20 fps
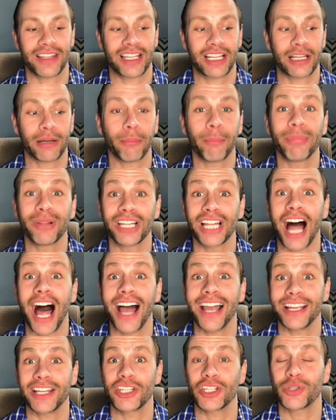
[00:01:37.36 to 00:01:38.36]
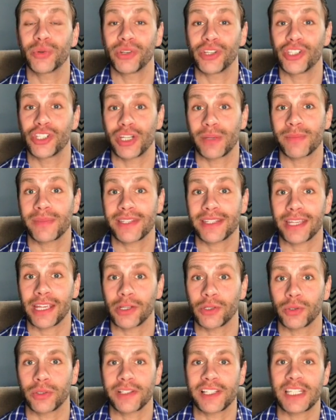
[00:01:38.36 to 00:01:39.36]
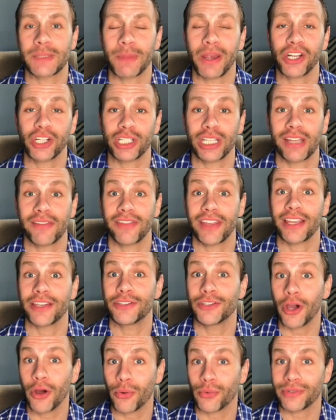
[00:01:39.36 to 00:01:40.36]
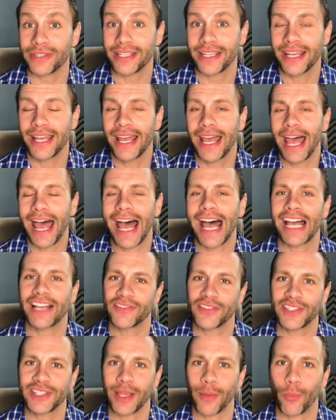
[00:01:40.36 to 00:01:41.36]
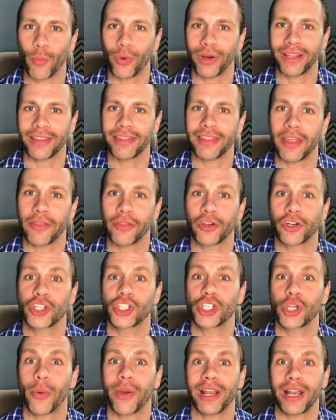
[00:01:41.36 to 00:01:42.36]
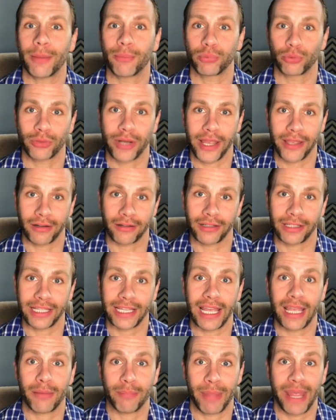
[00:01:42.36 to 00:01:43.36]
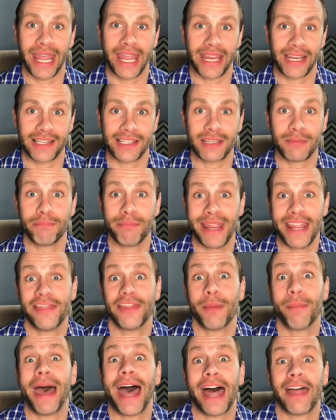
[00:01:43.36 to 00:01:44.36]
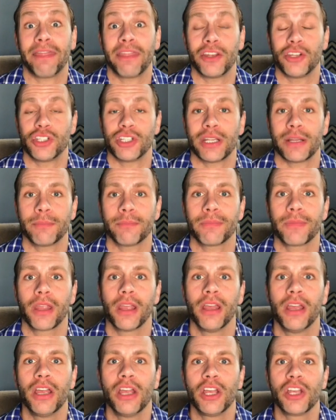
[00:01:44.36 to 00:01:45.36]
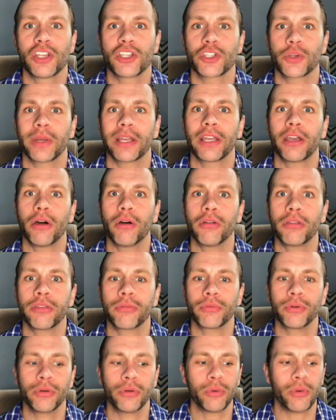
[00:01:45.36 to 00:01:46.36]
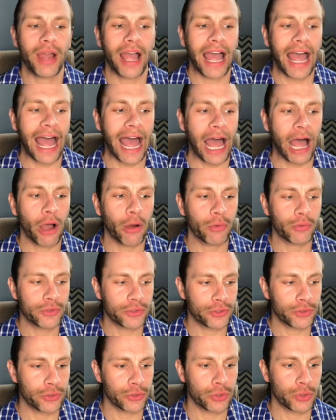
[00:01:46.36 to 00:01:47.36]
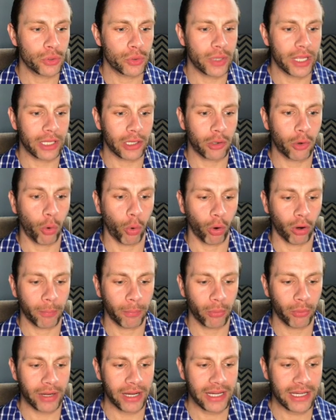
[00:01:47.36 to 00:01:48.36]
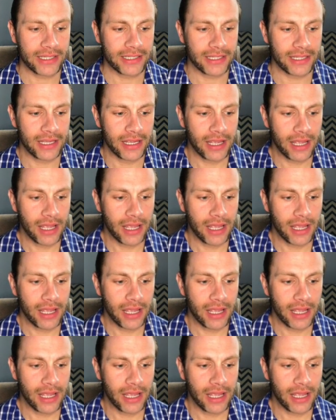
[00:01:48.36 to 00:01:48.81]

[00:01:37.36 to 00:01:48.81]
complying to a gym schedule, especially if they don't have someone that they're showing up regularly and paying to meet them at the gym. So I go through how to incorporate